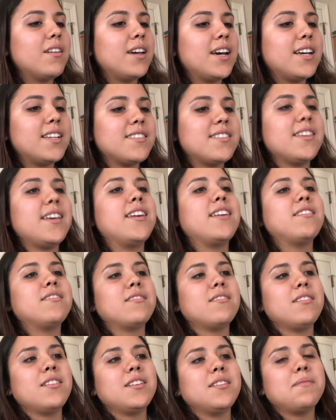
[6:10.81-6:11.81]
has science
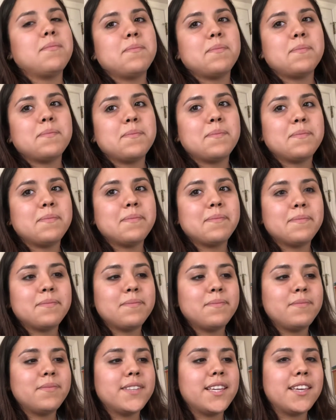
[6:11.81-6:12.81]
on it.
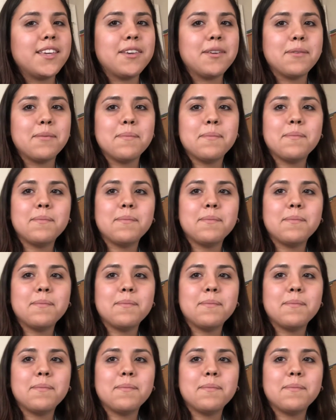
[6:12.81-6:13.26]
Thank you.